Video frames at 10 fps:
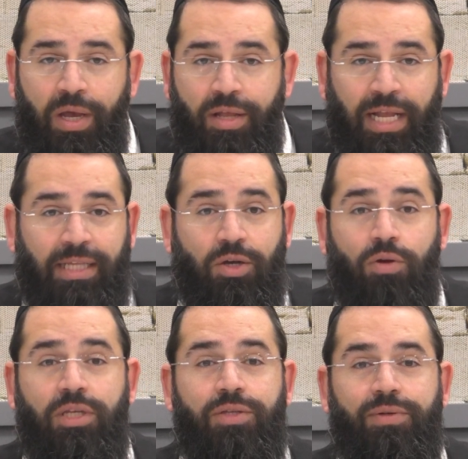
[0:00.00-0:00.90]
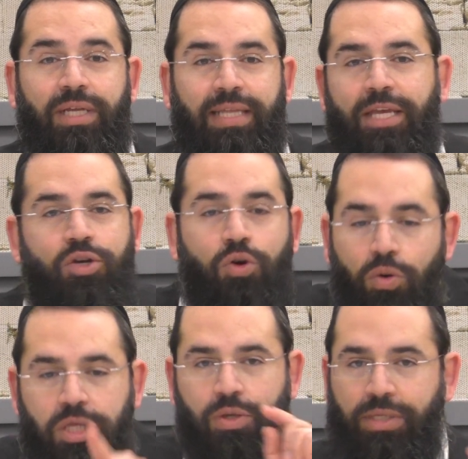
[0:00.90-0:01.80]
that is only during the day, you could
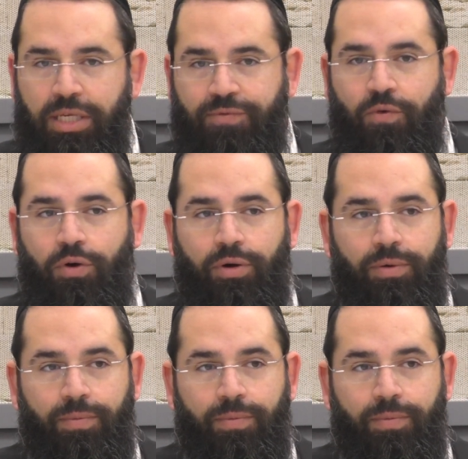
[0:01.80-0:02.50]
only use these 4.